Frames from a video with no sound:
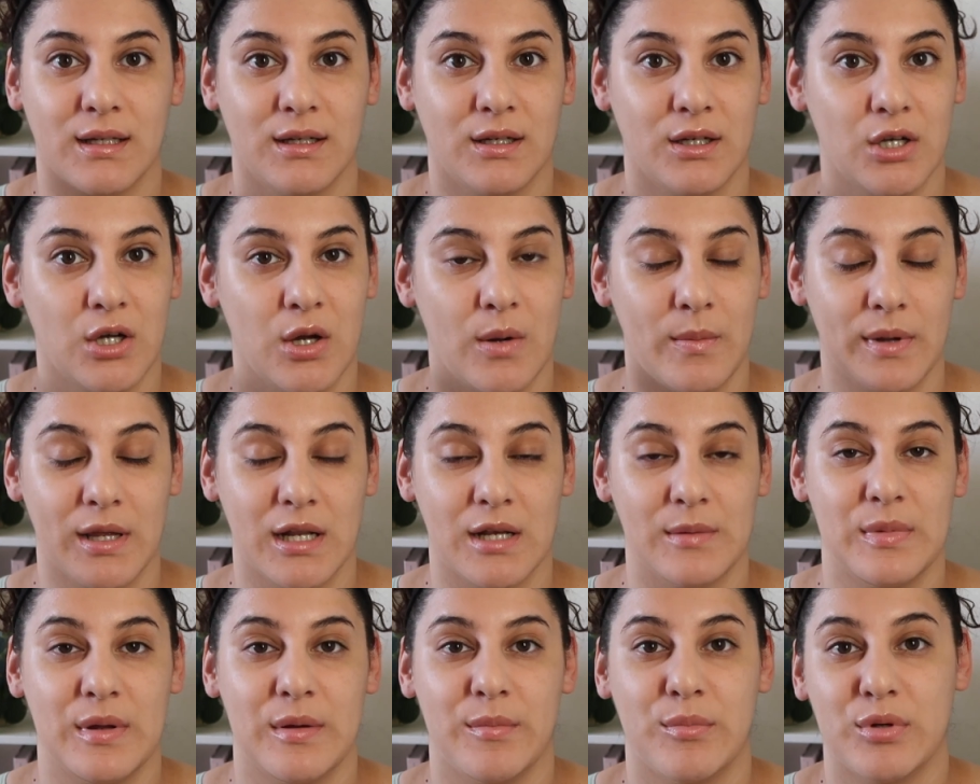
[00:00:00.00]
oh, I'm
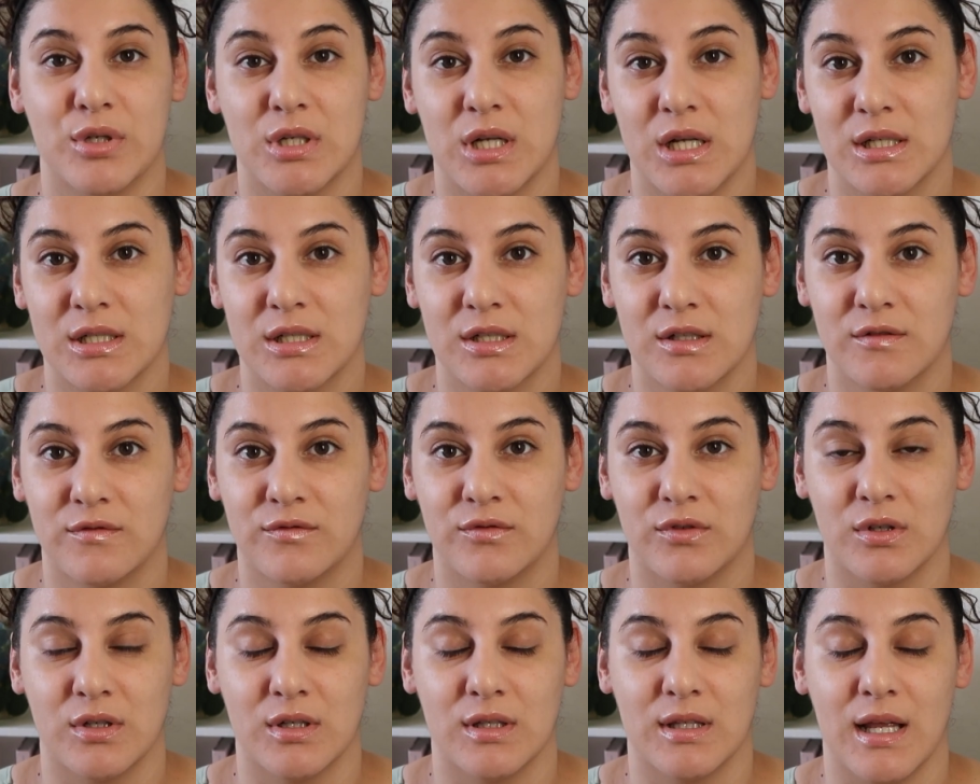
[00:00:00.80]
gonna be productive
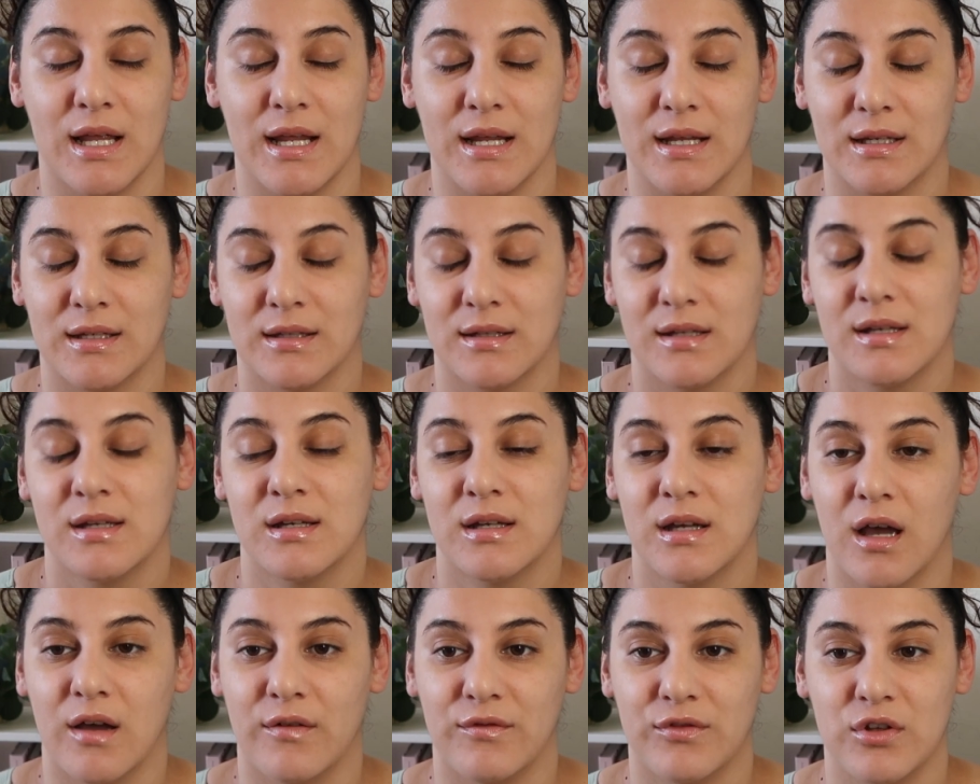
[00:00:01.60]
for like
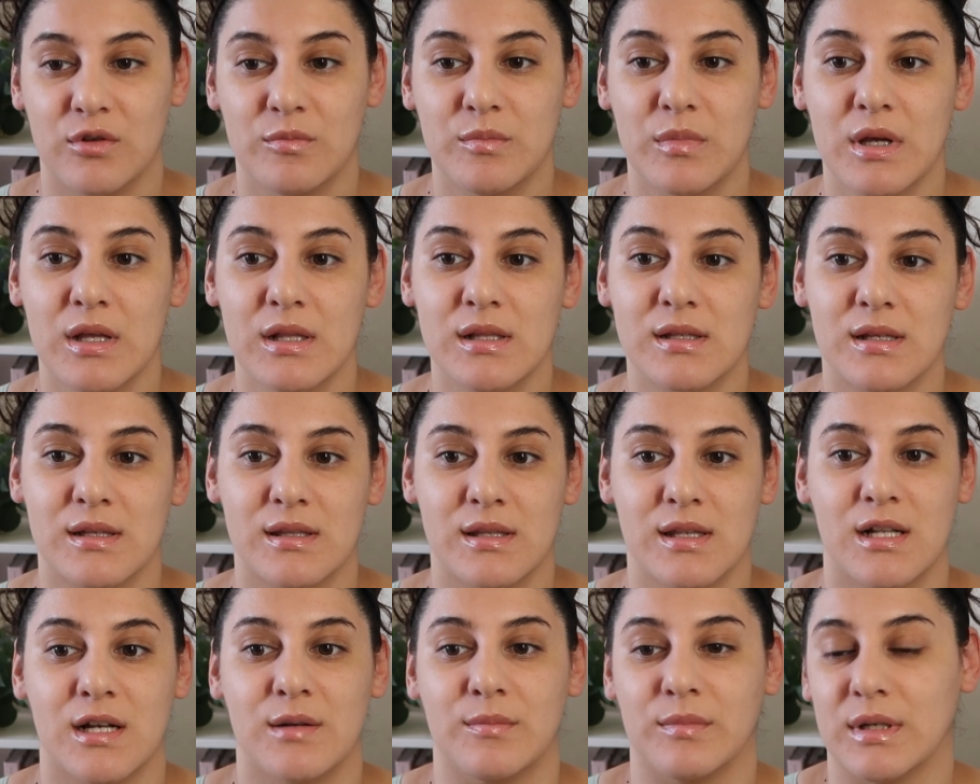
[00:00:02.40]
a few months
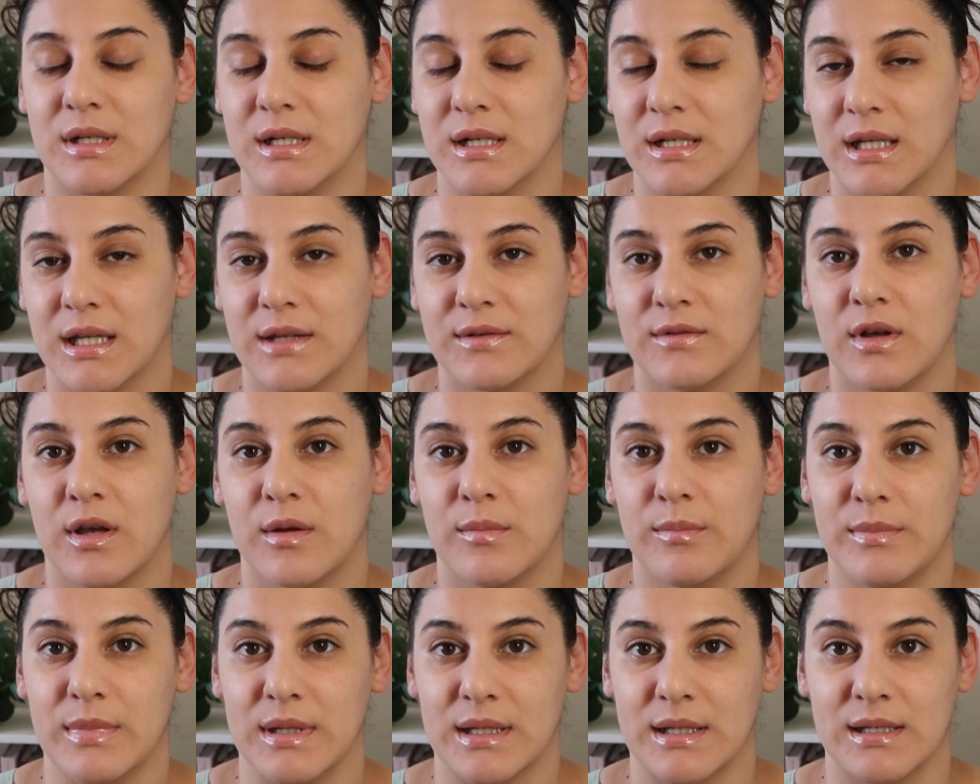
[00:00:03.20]
and then I'm gonna give
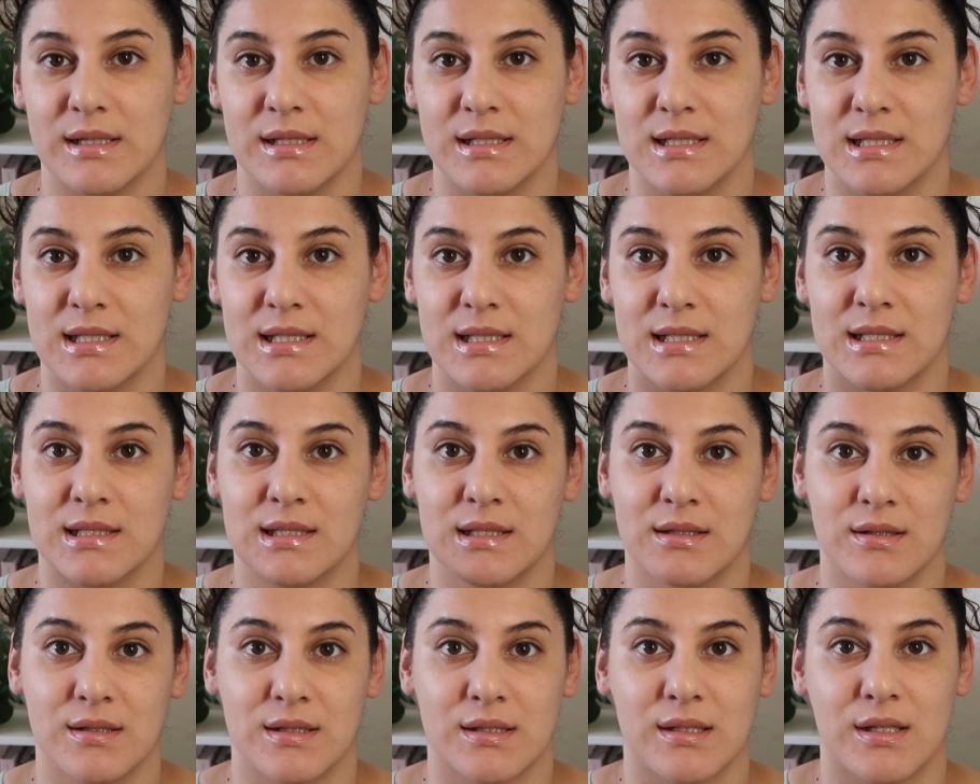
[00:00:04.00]
up because
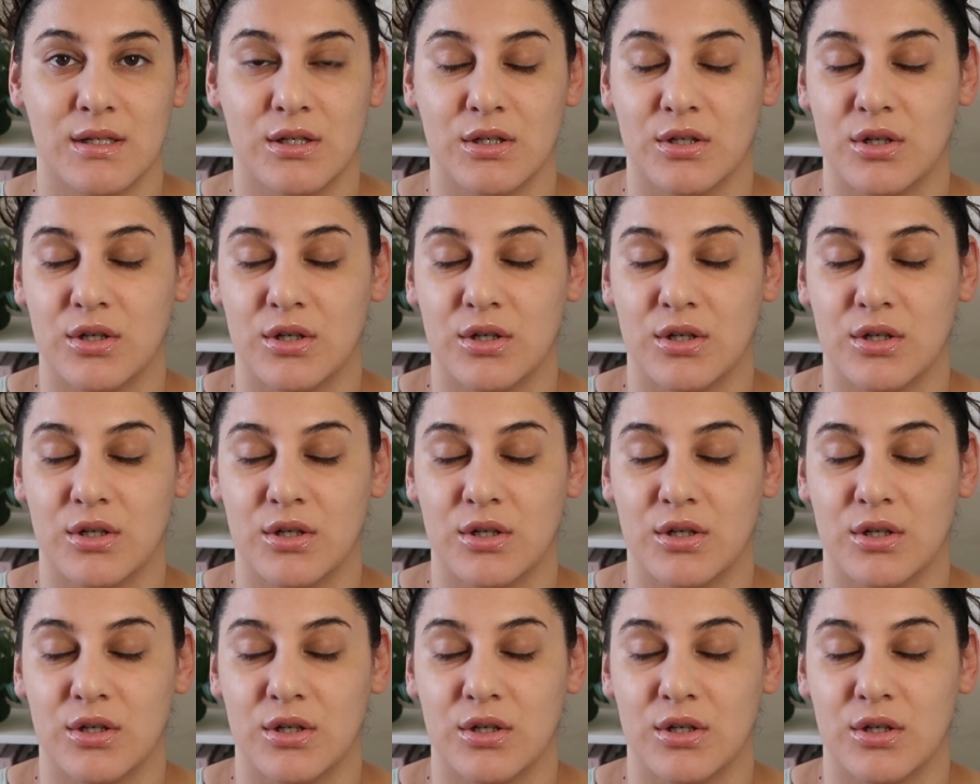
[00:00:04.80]
this